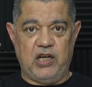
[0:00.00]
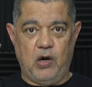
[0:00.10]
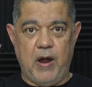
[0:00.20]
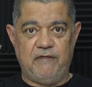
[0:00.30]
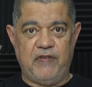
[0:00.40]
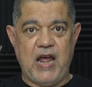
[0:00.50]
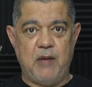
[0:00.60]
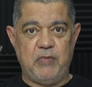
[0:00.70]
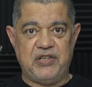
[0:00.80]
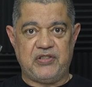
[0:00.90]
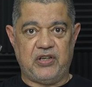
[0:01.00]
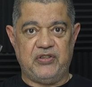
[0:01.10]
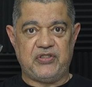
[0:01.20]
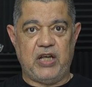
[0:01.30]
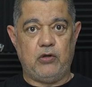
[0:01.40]
you know, N V M Es are
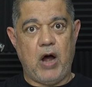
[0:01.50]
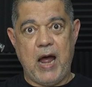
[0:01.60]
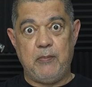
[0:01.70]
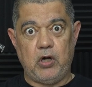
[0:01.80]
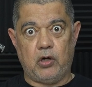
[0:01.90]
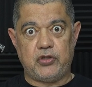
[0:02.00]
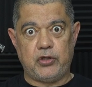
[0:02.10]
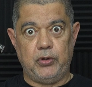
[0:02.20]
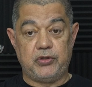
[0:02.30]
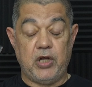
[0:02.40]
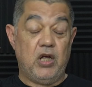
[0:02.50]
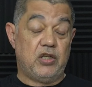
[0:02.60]
concerned or M dot twos.